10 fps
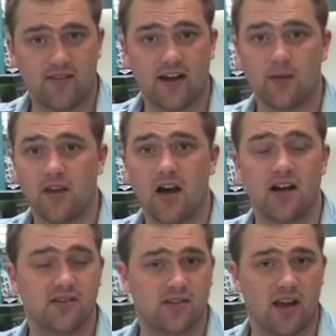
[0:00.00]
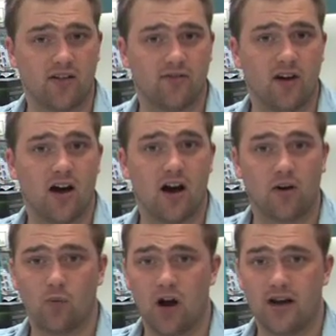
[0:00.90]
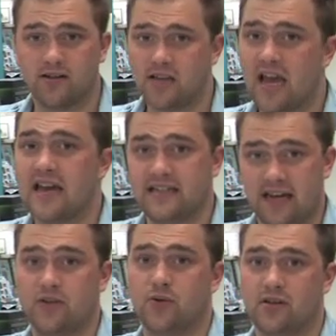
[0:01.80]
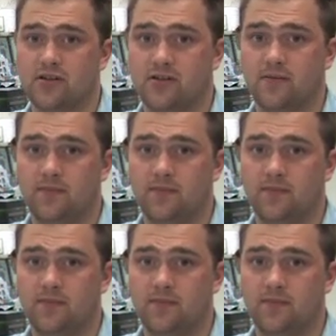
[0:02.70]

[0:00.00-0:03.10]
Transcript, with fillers: That can be unsafe unwise, and dangerous.